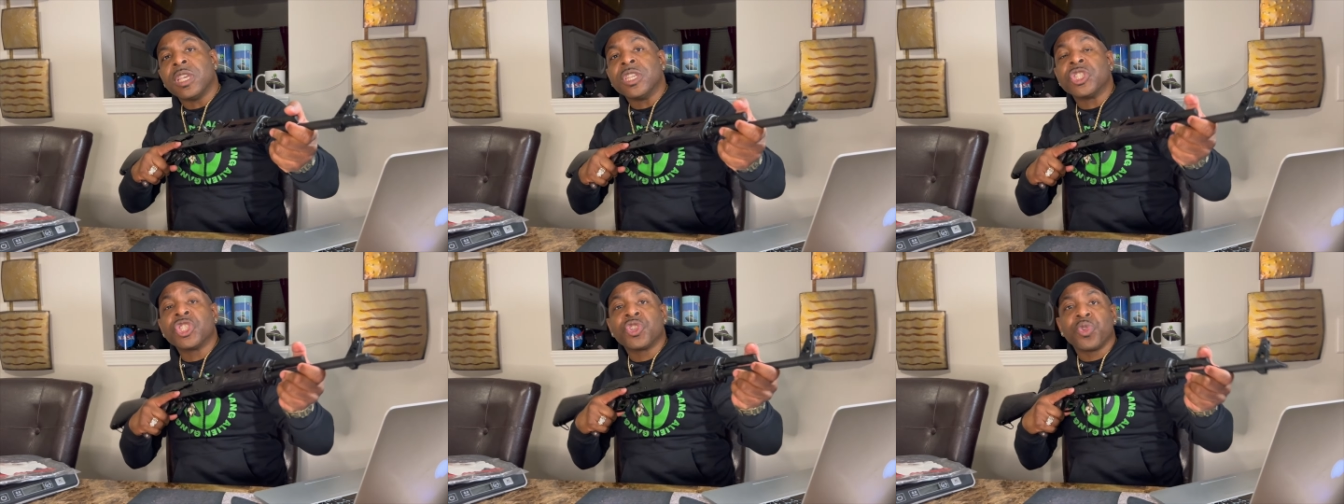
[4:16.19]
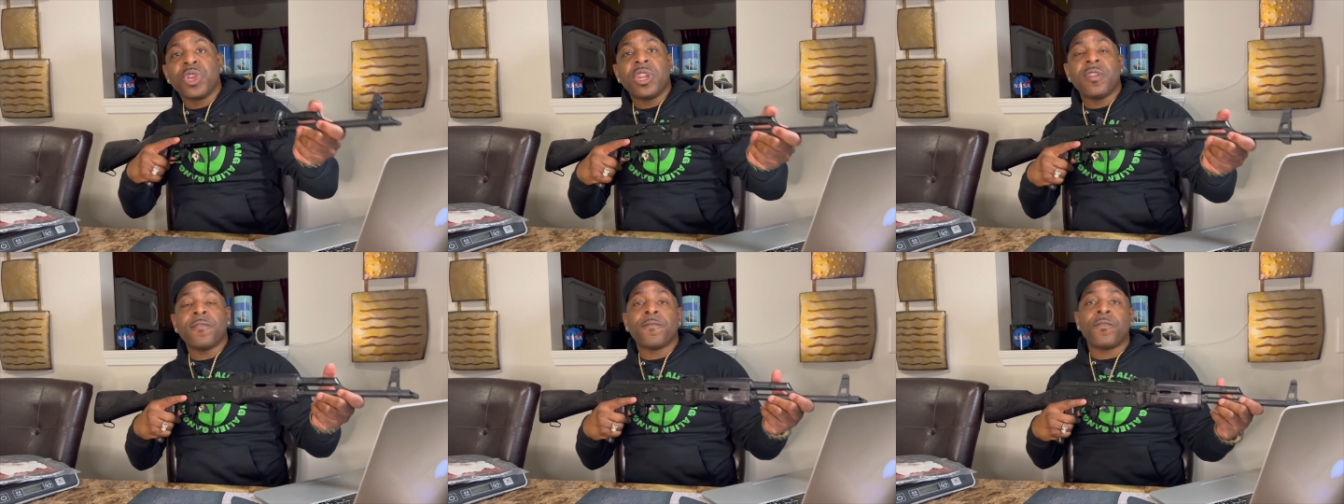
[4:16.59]
it's
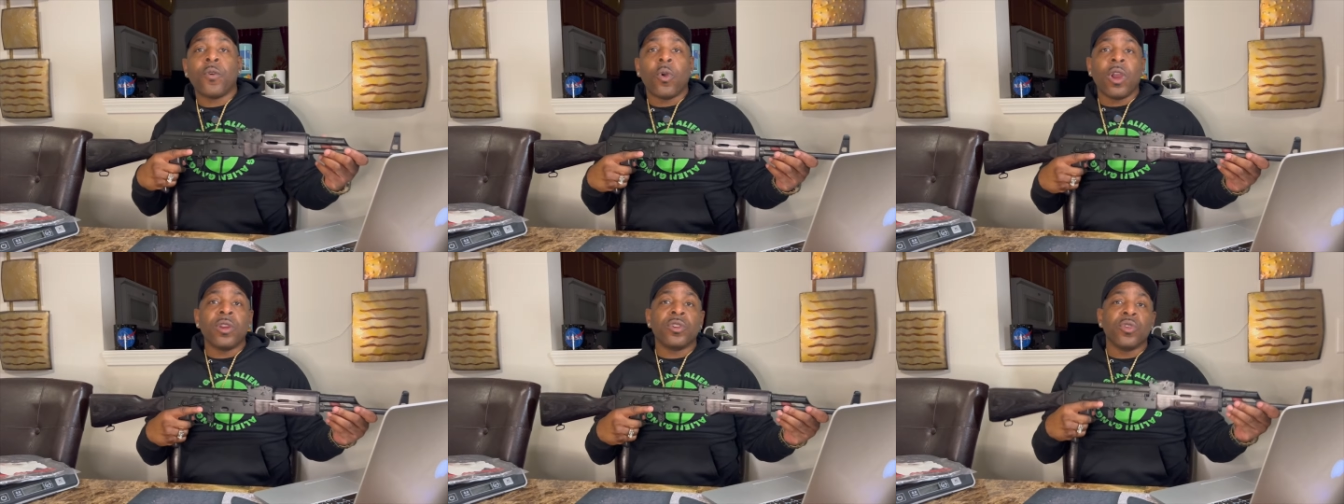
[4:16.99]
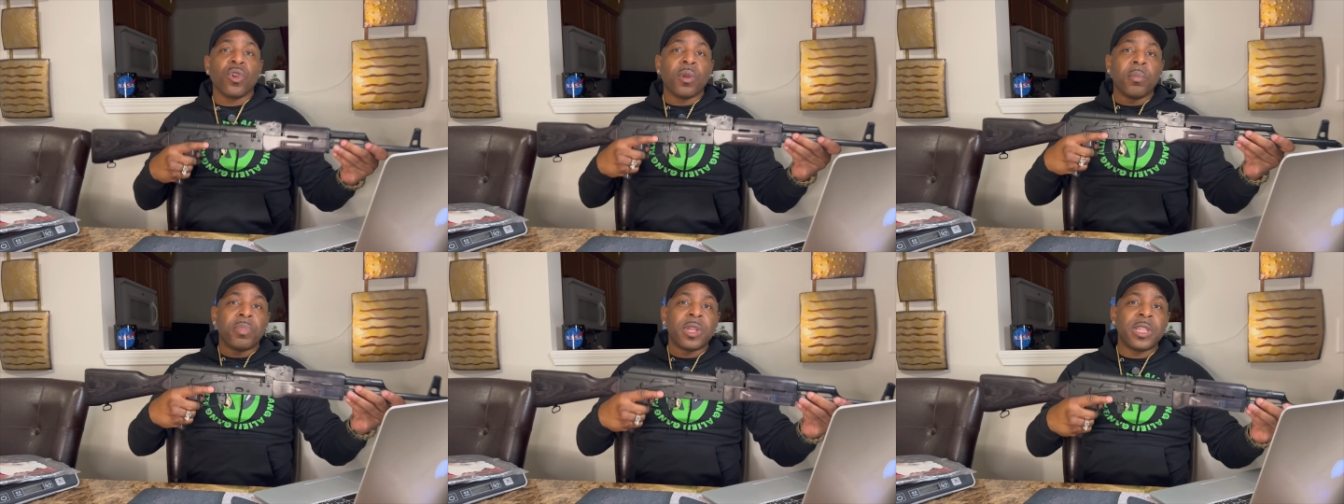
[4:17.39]
treated for
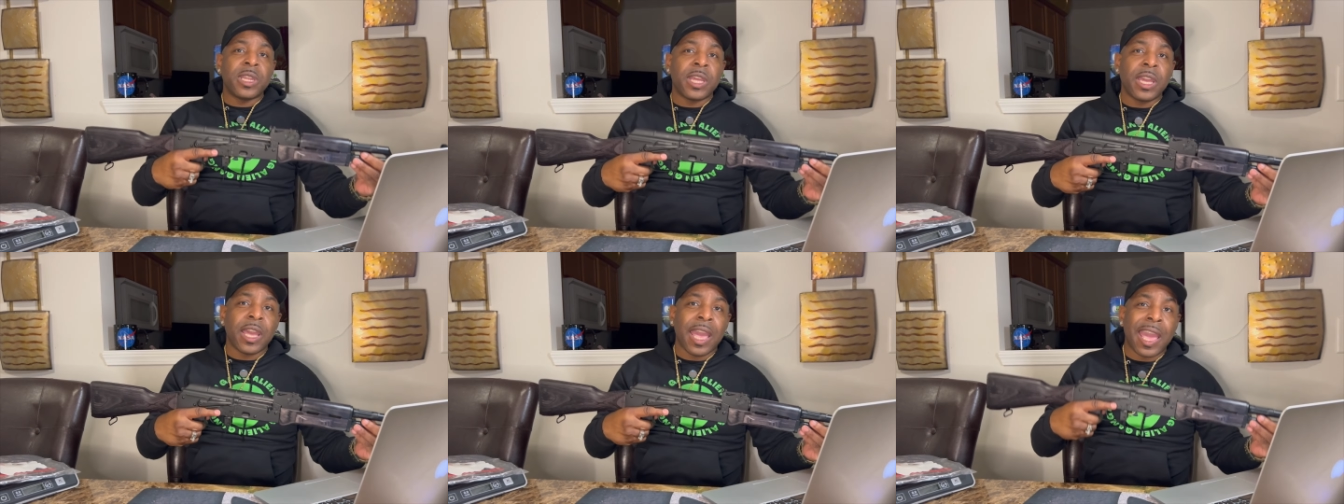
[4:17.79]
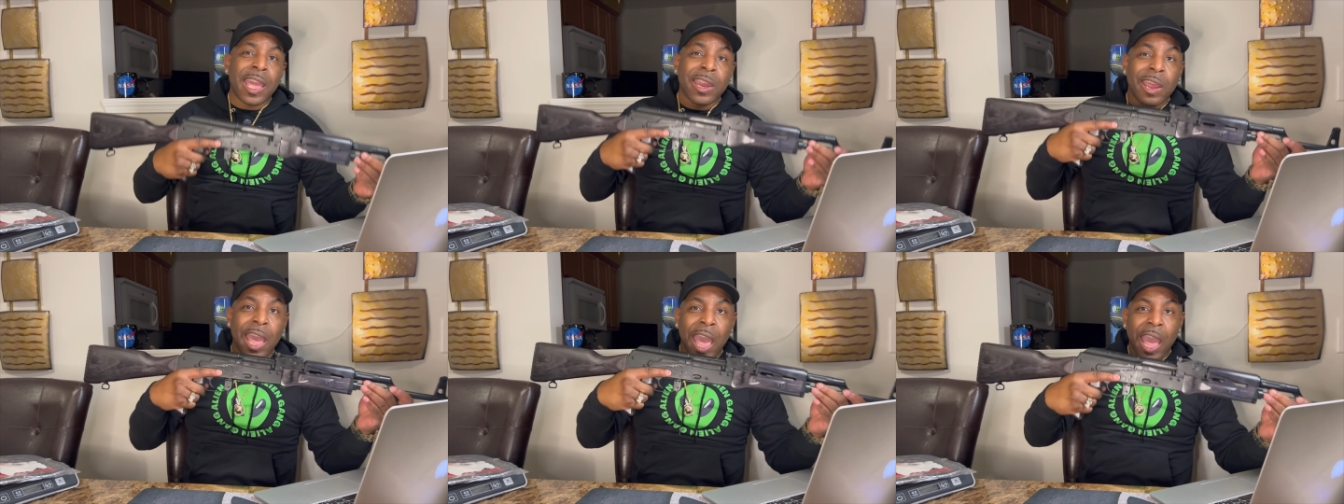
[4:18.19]
durability
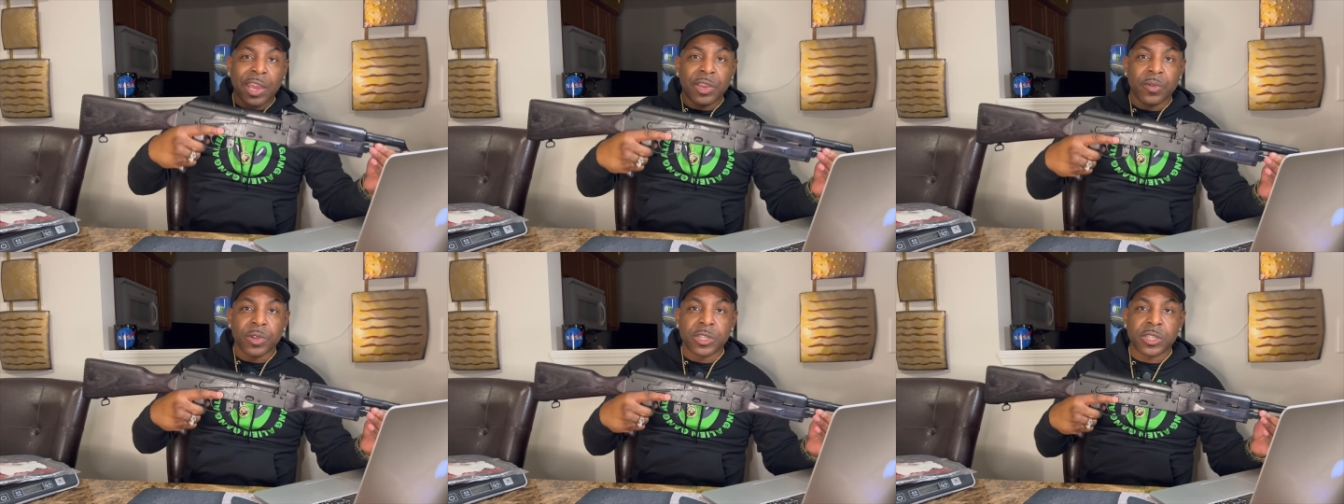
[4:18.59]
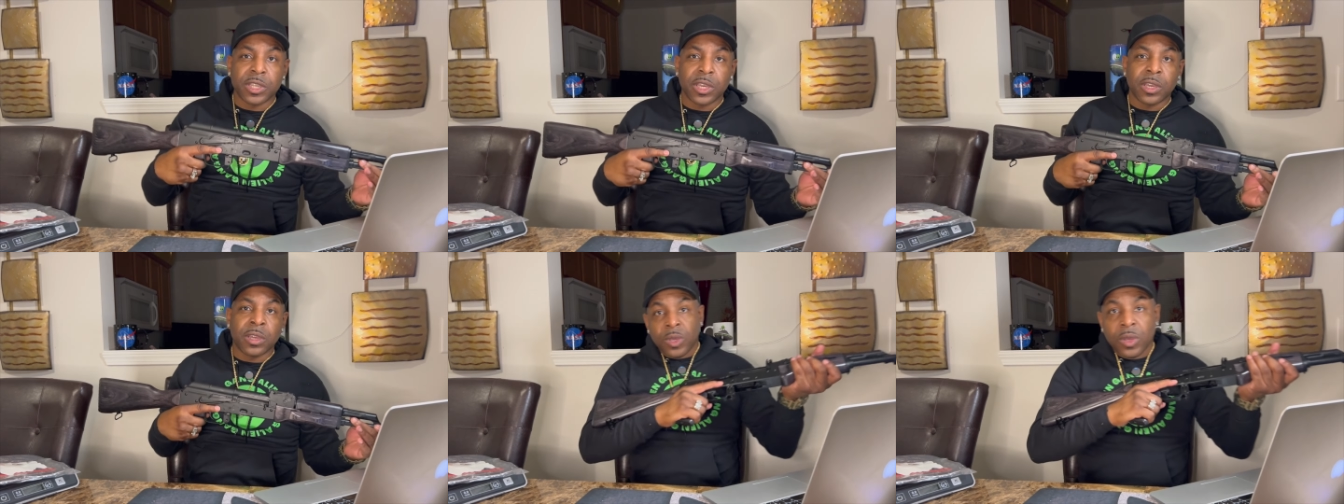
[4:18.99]
and
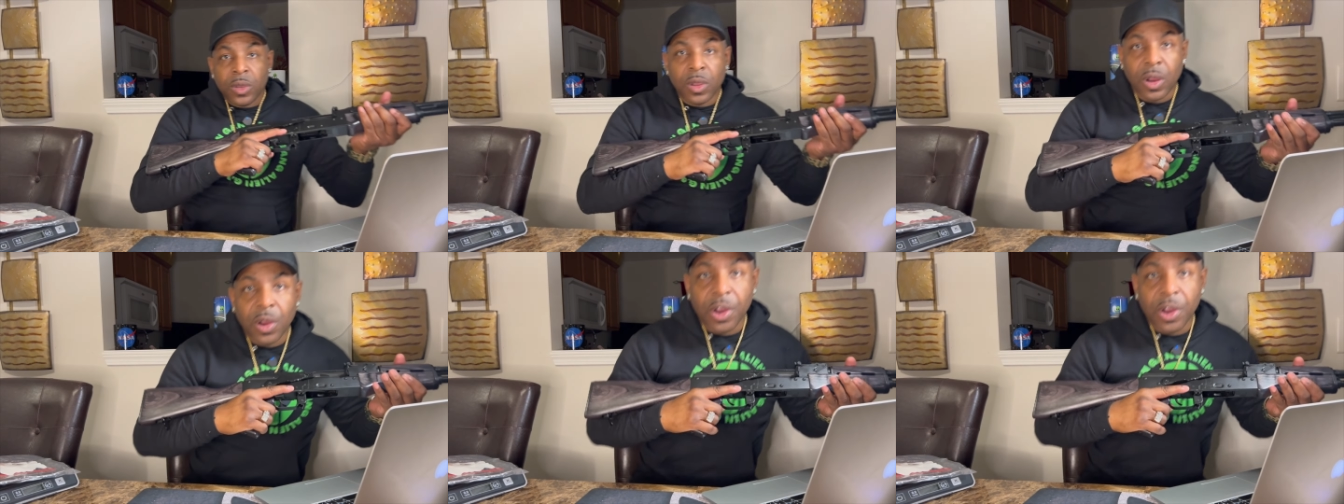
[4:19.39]
accuracy. All